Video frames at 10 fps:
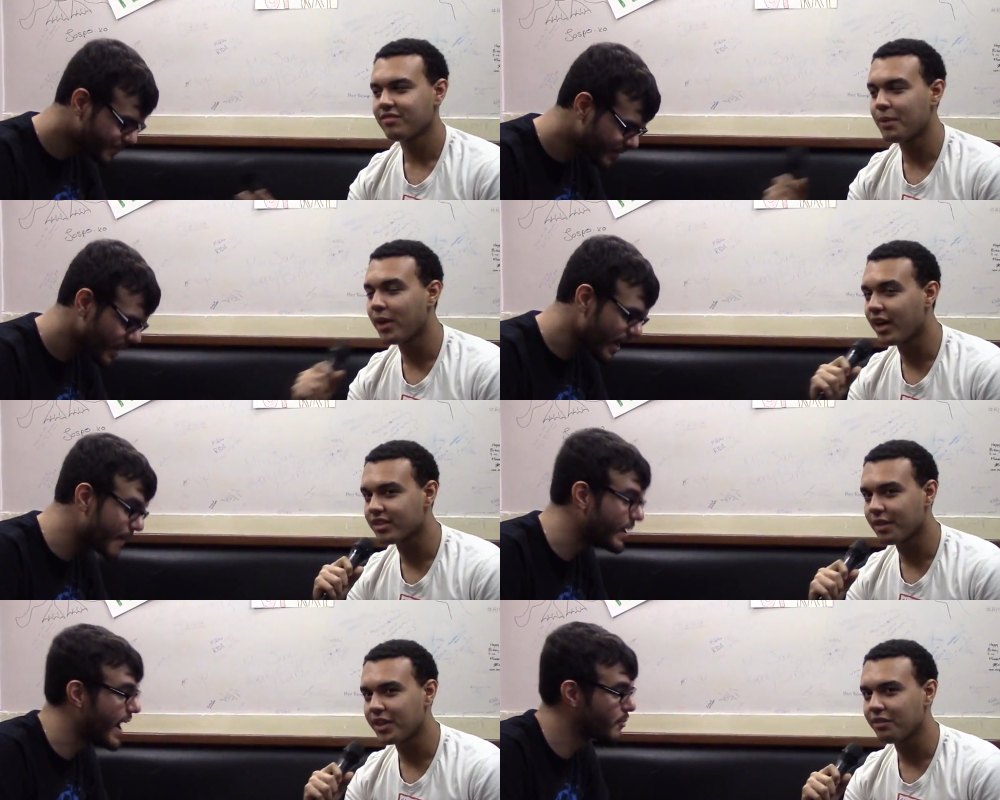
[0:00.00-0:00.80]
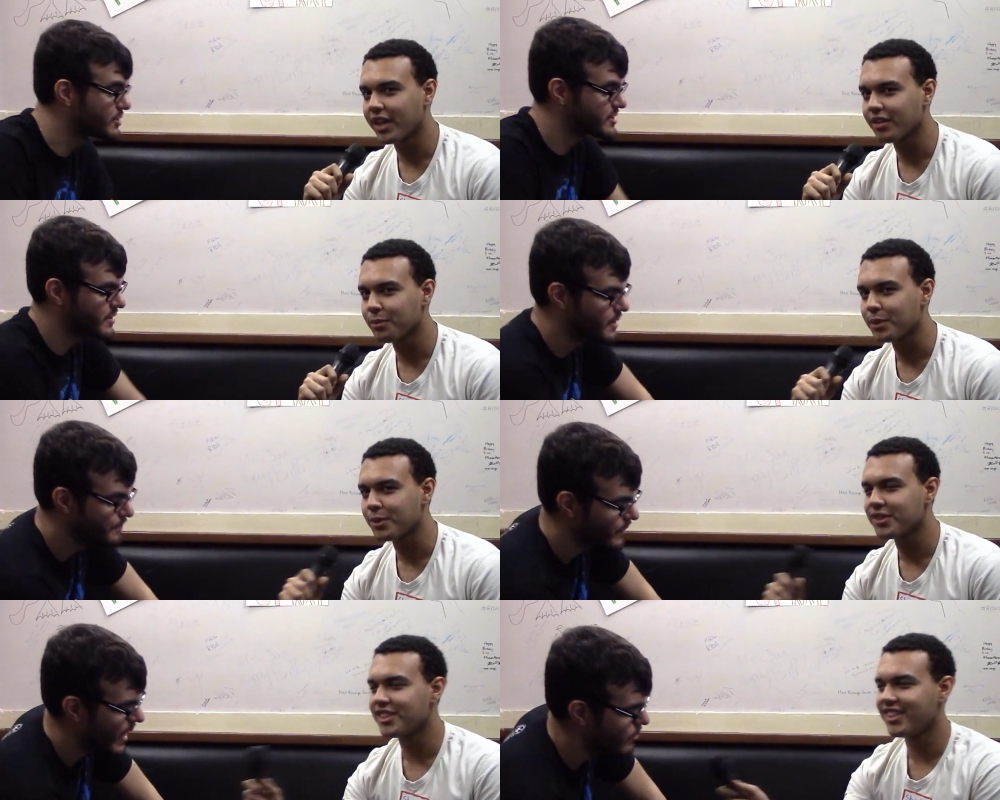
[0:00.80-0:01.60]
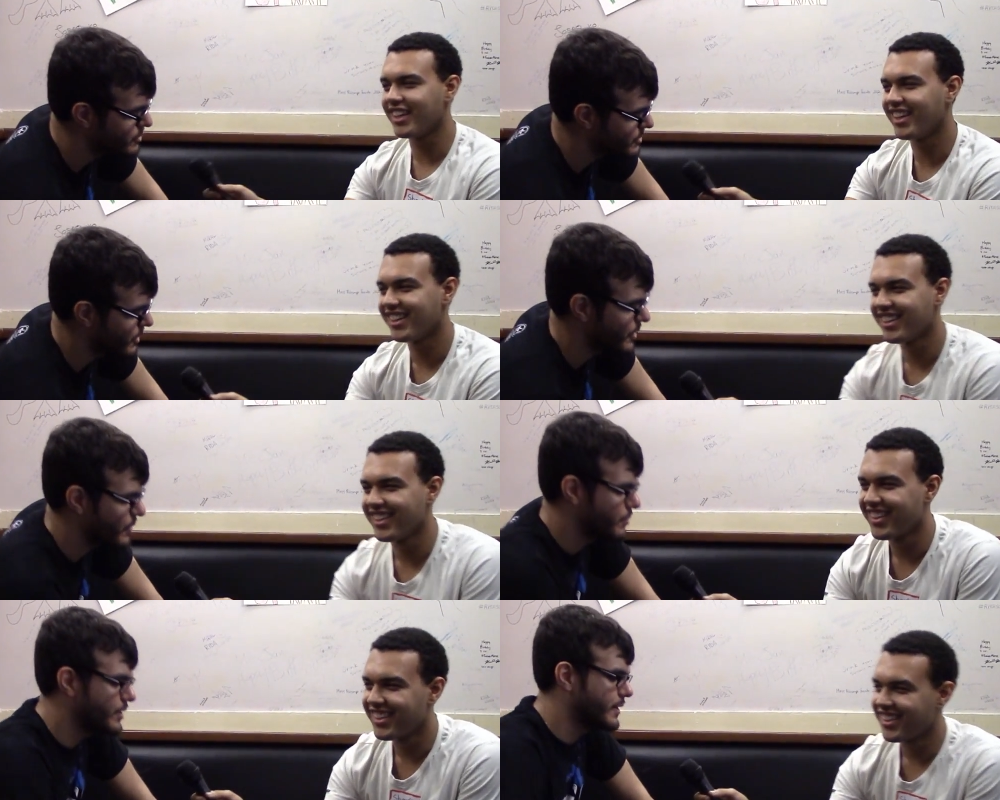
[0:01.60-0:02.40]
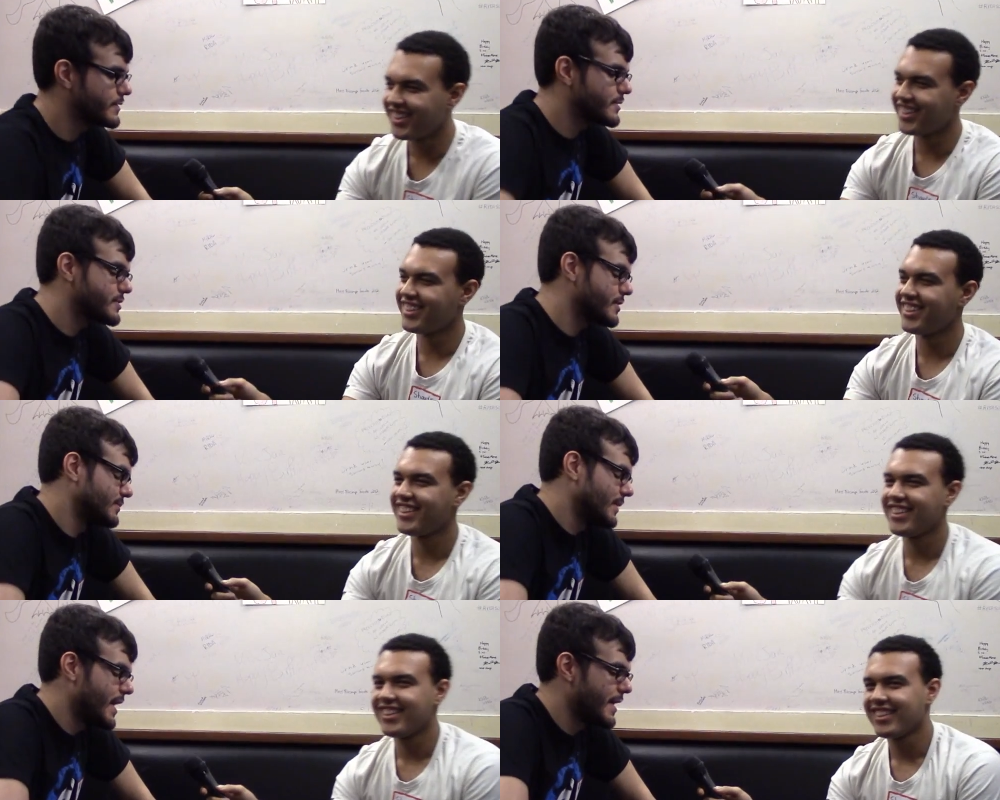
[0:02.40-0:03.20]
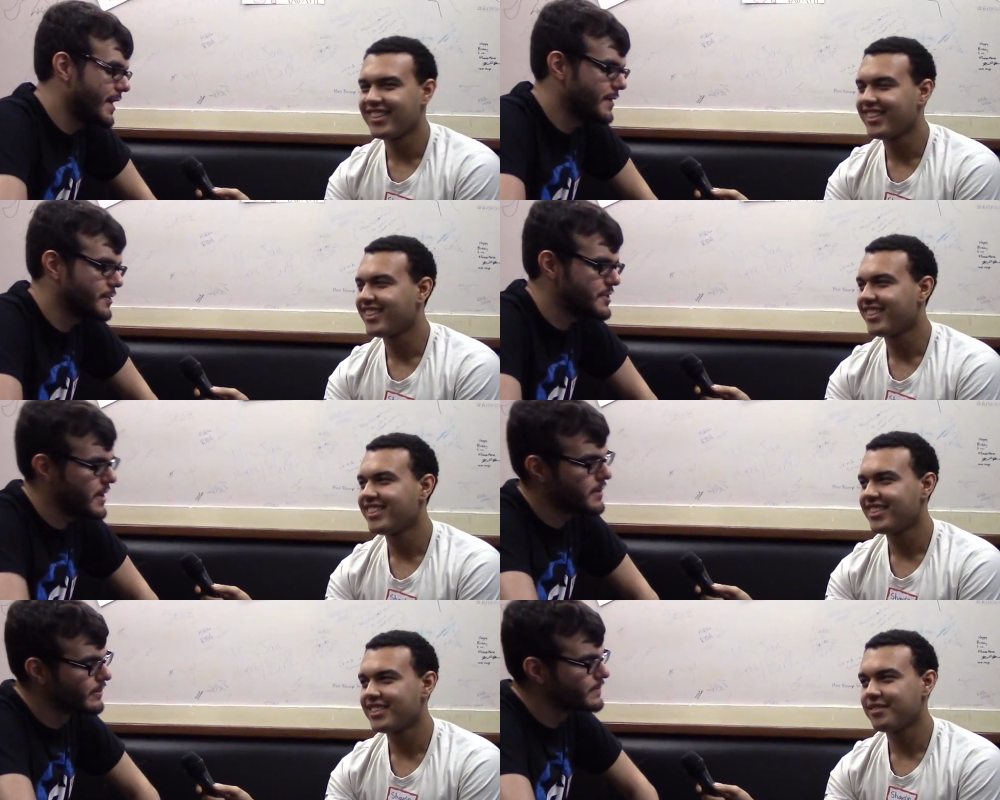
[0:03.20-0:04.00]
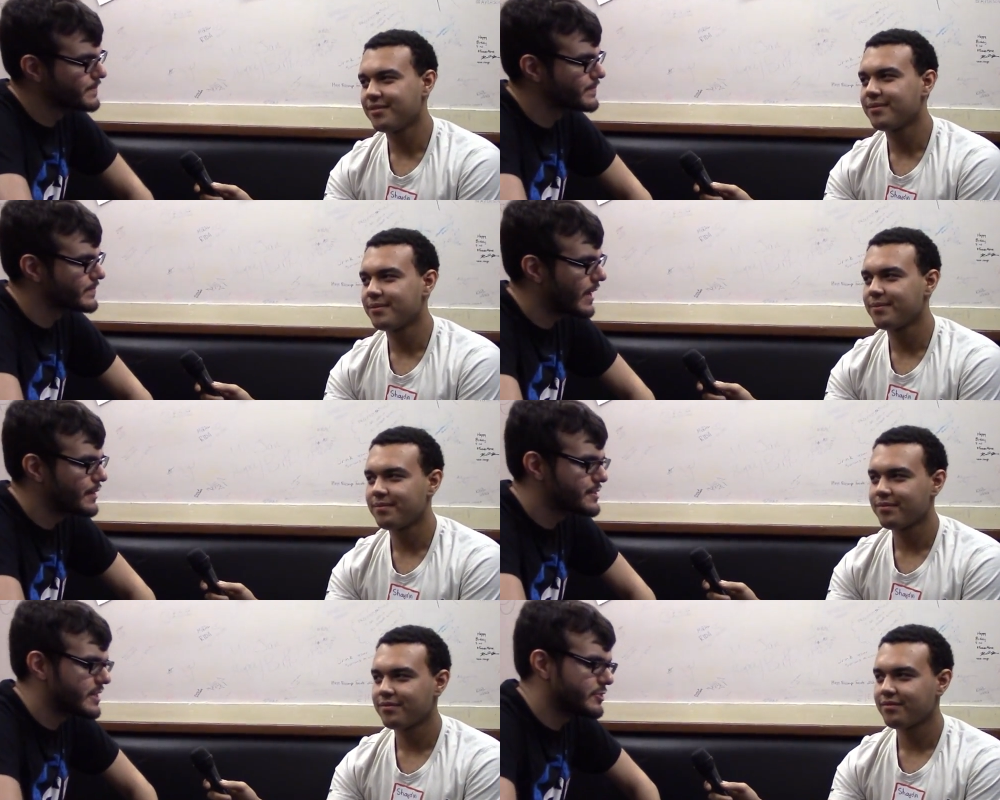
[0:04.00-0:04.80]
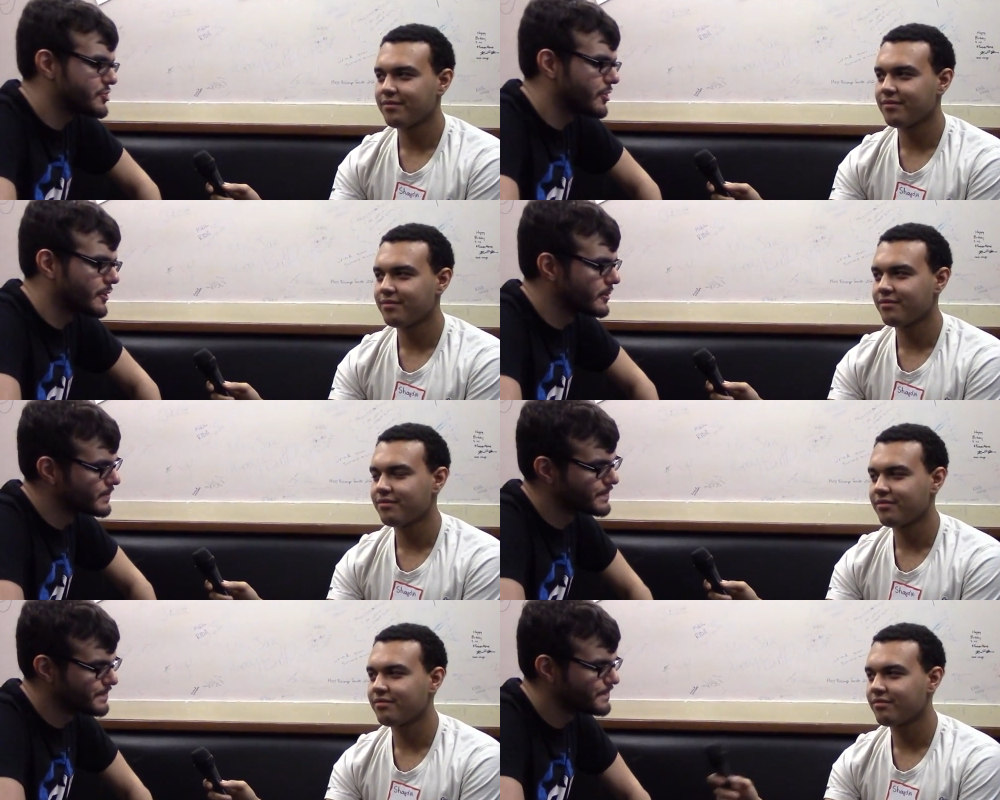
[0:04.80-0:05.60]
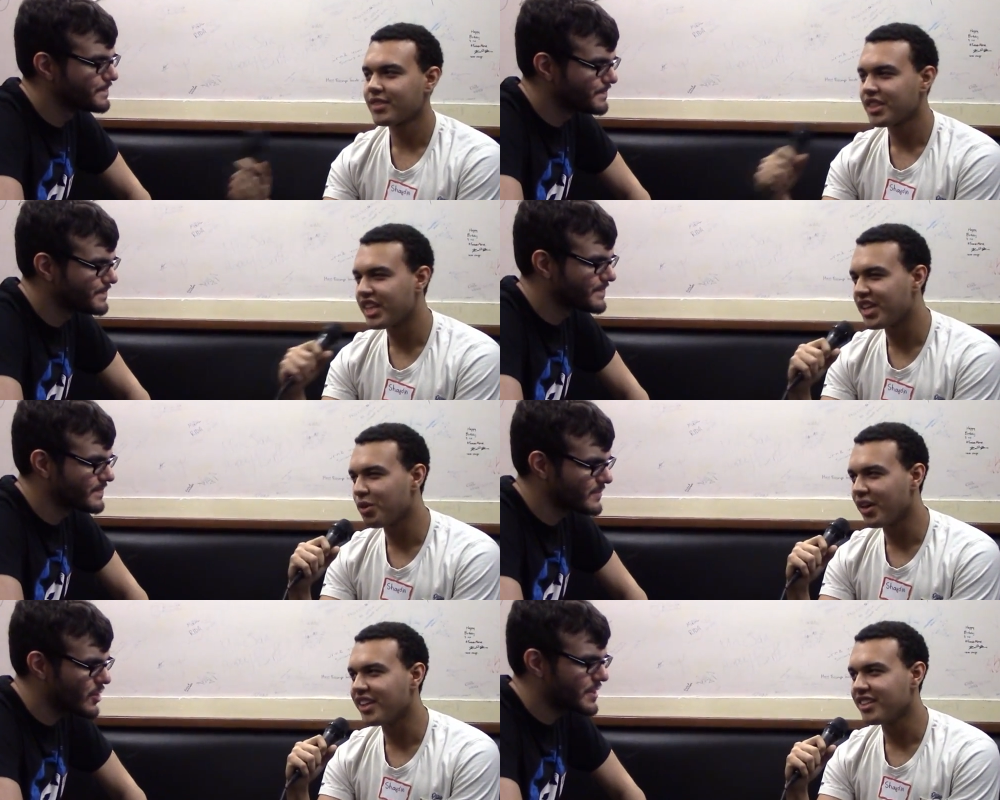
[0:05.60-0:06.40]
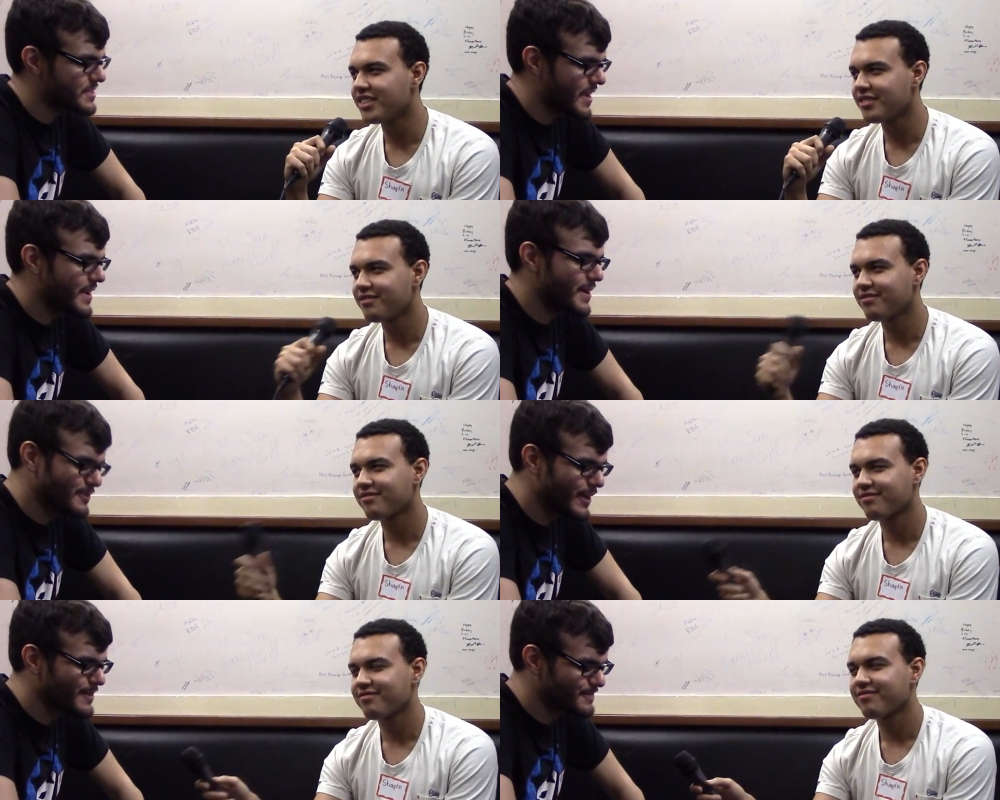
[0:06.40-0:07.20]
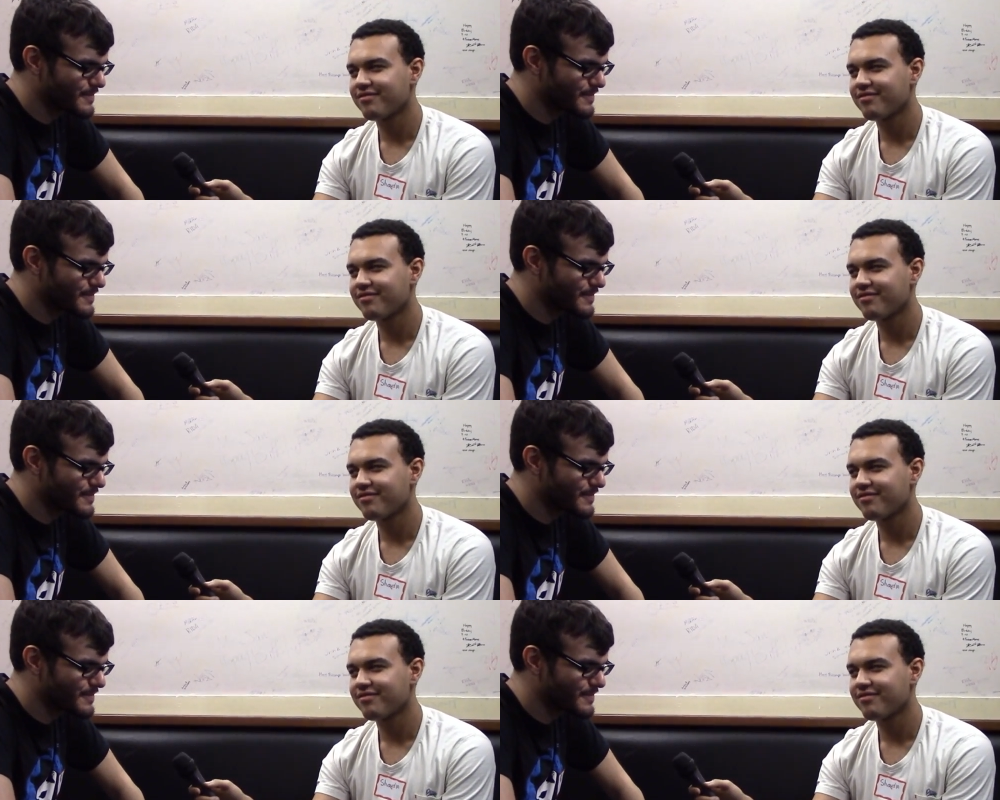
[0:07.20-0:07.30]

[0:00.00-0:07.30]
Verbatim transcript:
Speaker 1: And by us, I mean, I mean I regular was, people.
Speaker 2: I was a community hunter, so I, I understand. I understand the struggle. Yeah, you're right. Trying to stand out. Yeah.